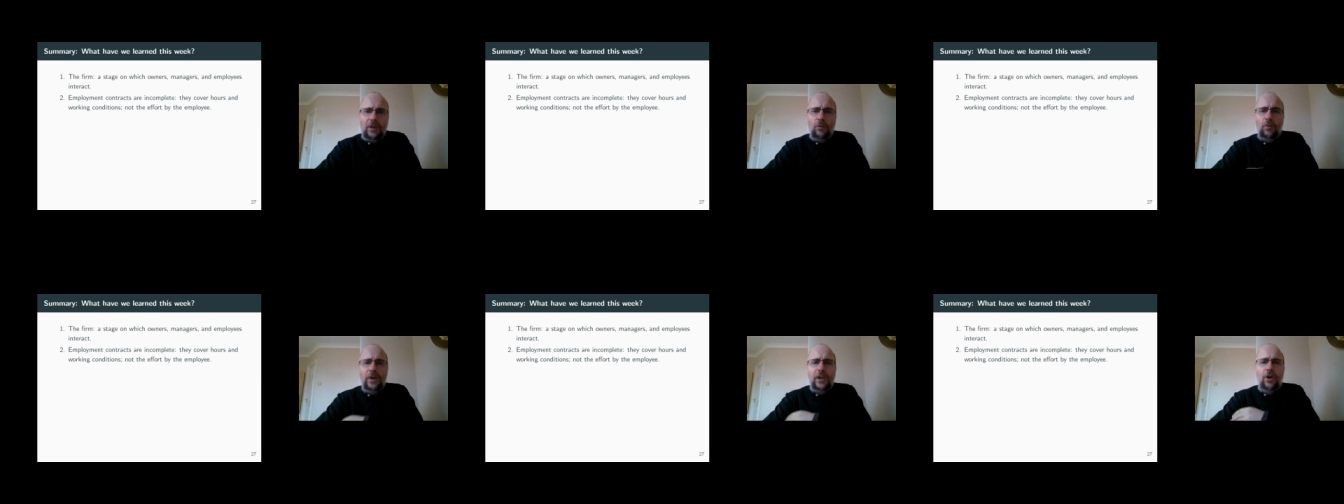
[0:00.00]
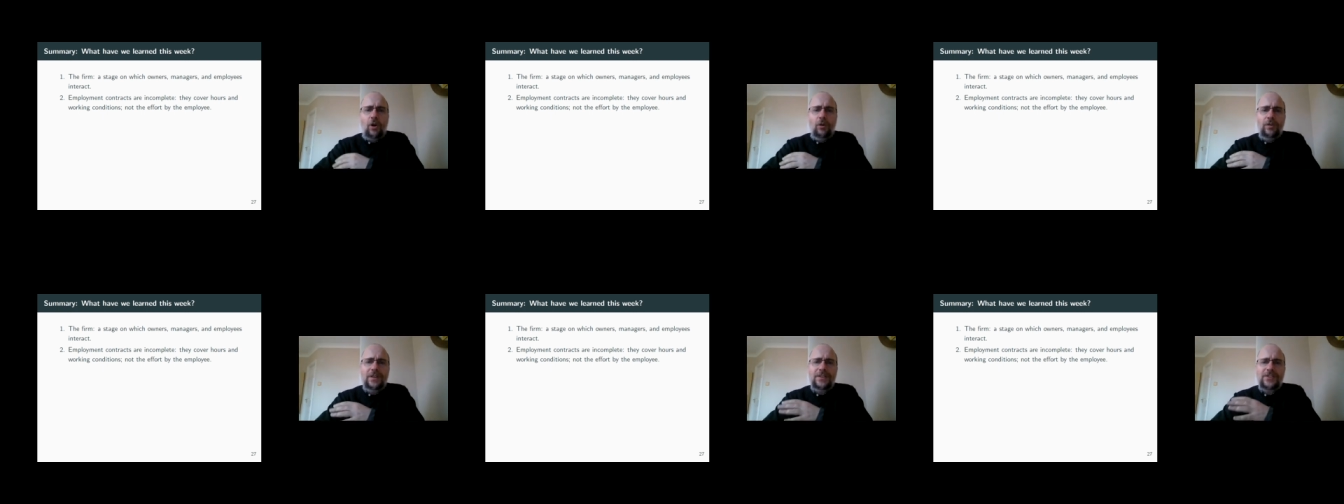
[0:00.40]
We
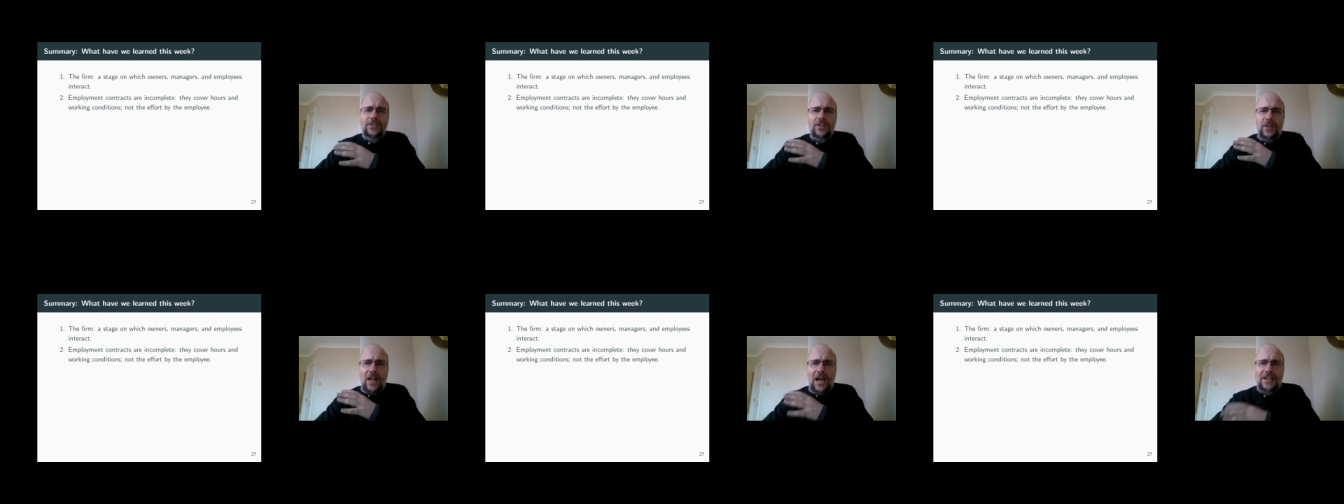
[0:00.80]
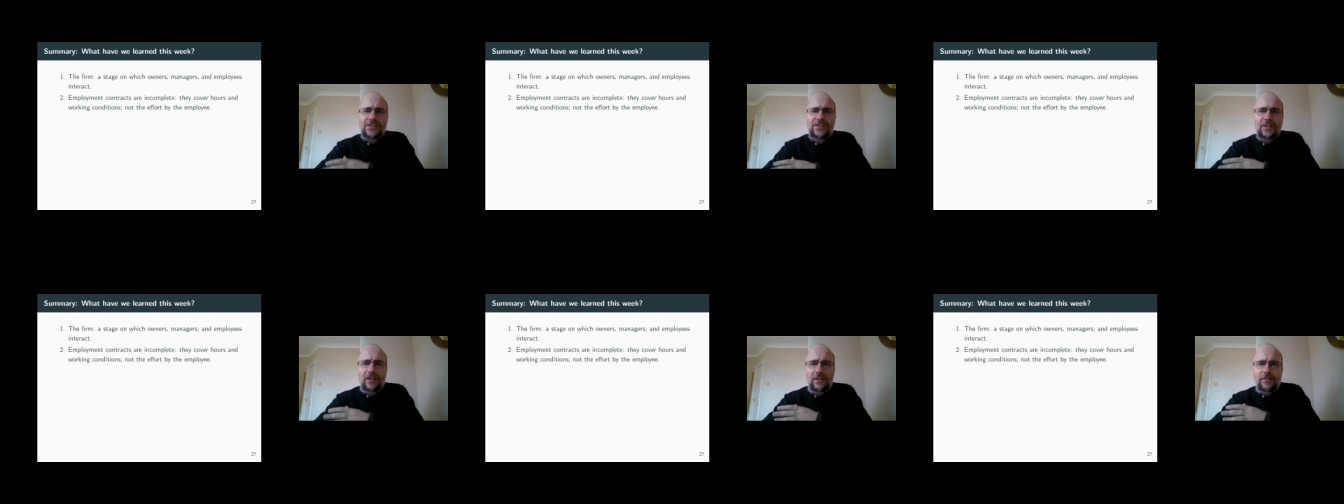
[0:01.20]
call this
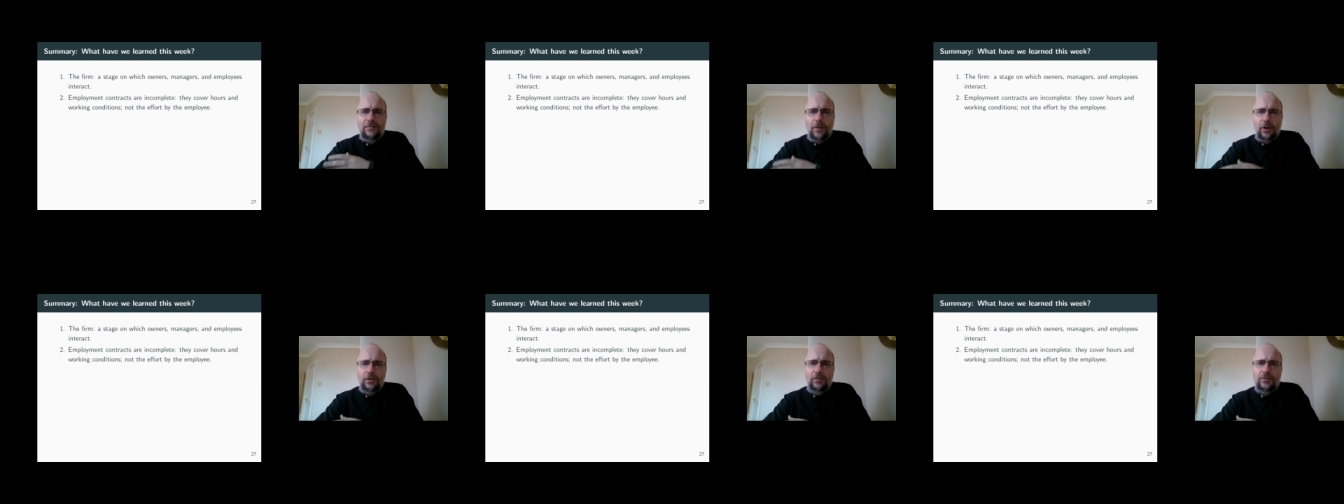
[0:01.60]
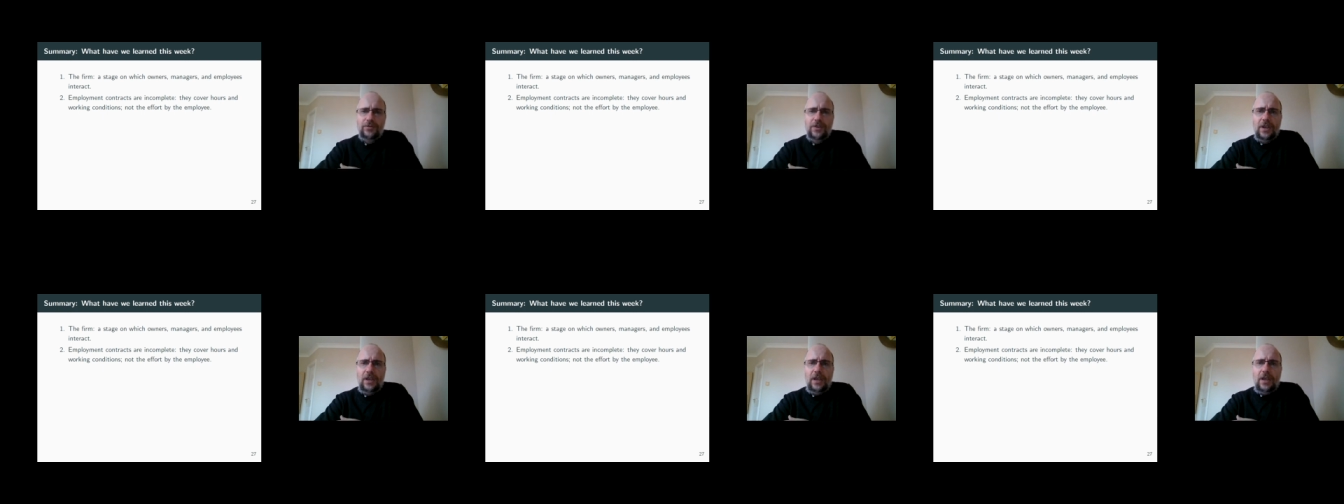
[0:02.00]
class of
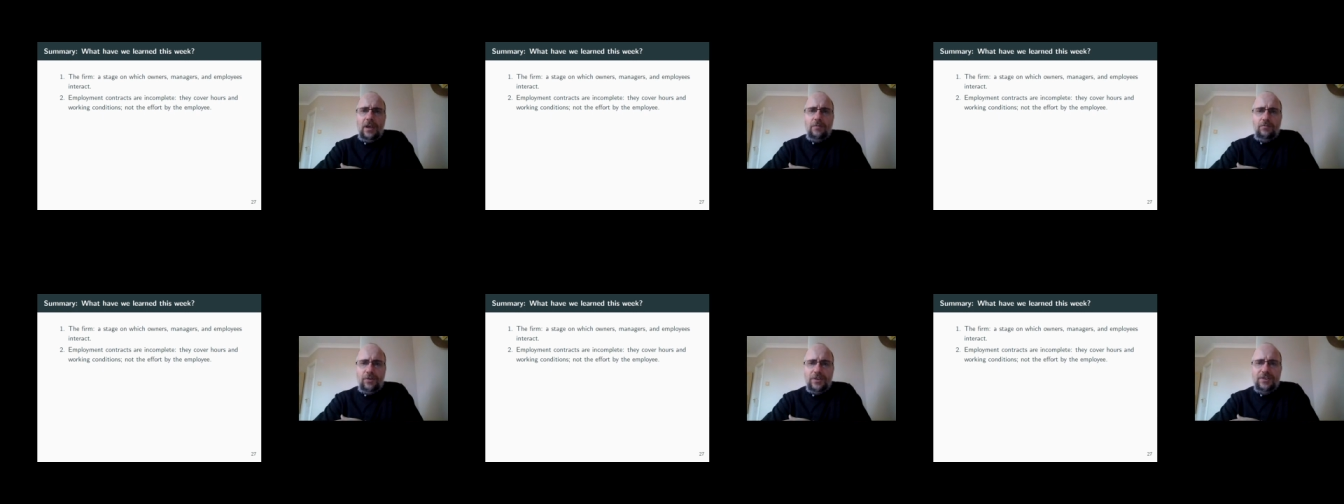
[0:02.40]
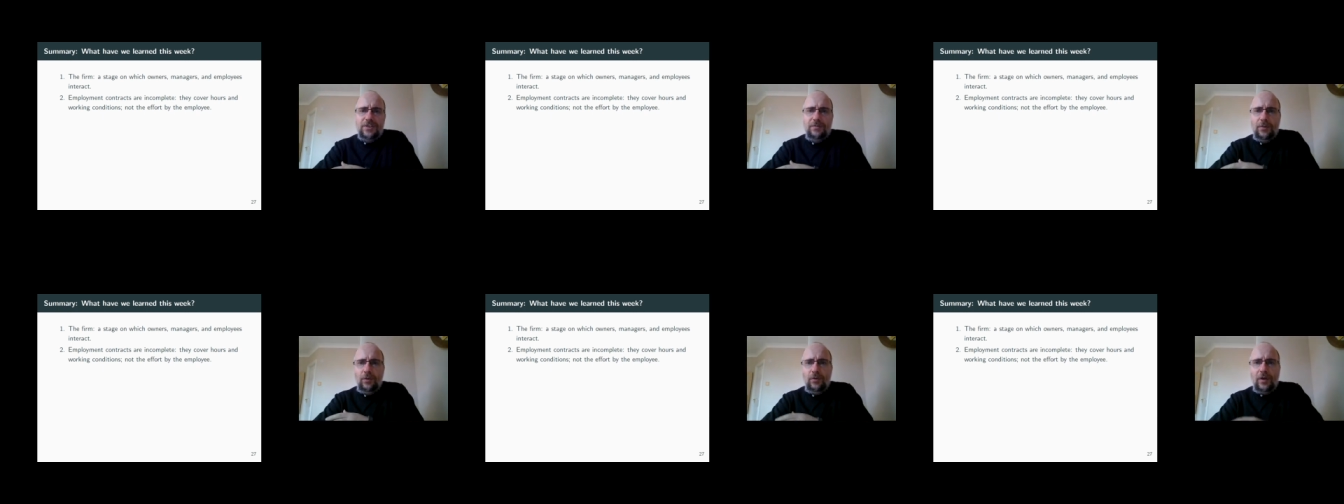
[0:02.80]
models
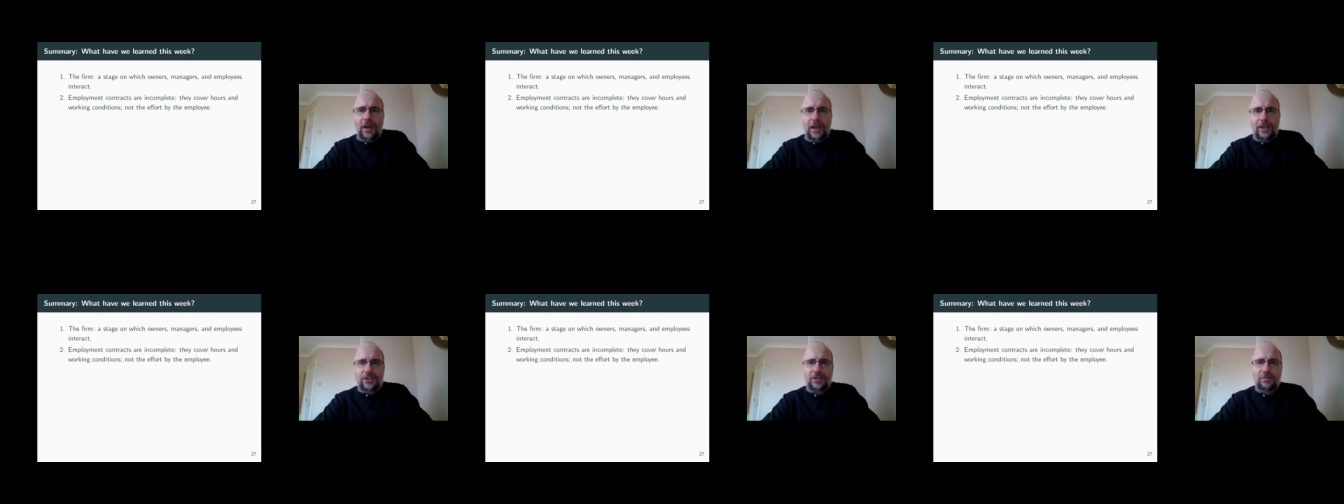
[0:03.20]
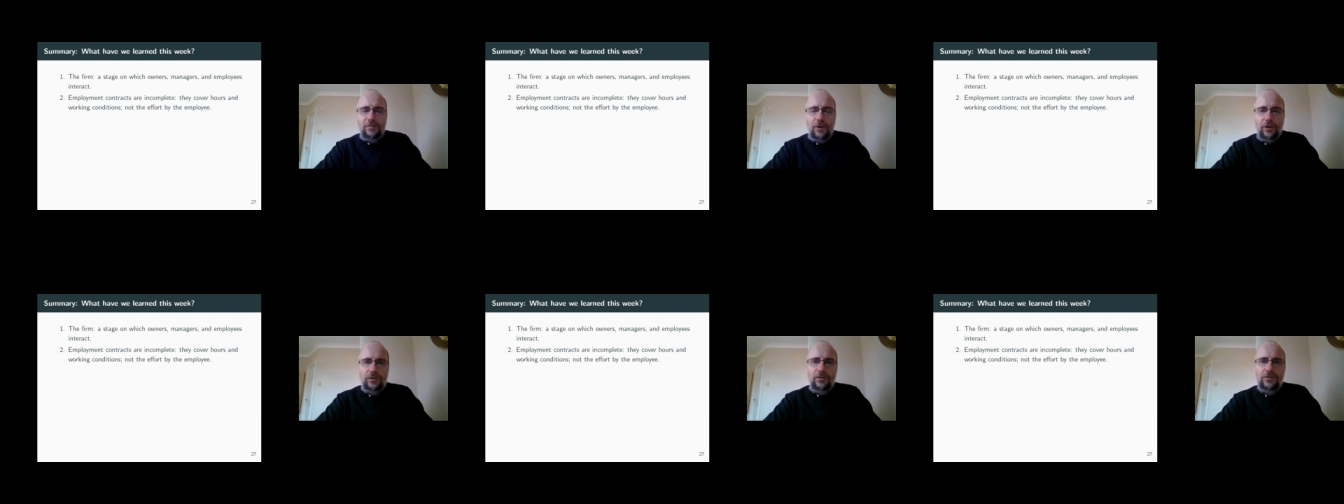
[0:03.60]
principal agent
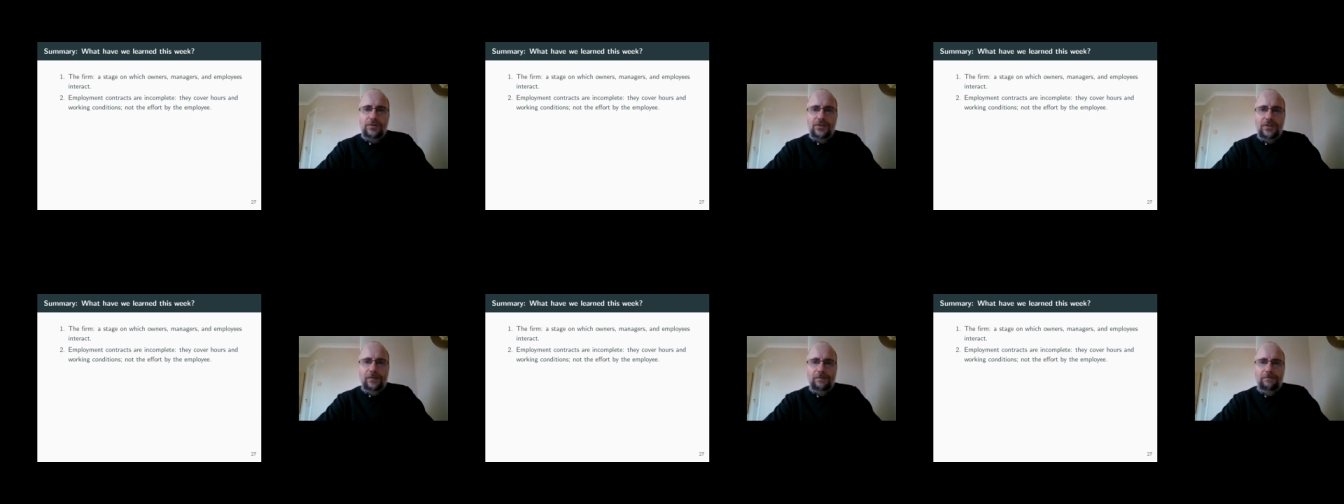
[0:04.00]
models.